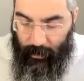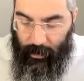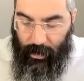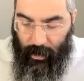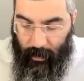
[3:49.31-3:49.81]

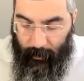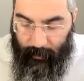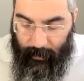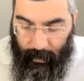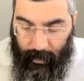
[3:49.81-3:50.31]
Oprate
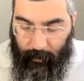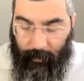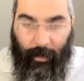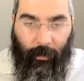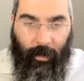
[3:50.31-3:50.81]

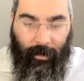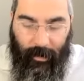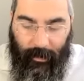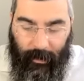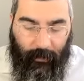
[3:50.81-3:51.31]
Anim
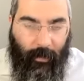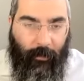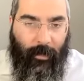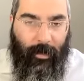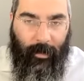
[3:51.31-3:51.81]
and all the
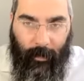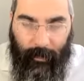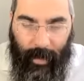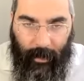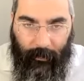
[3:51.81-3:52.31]
details of
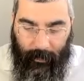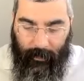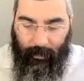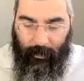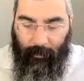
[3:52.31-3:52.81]
everything that comes out
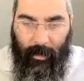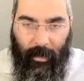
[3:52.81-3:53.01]
of it,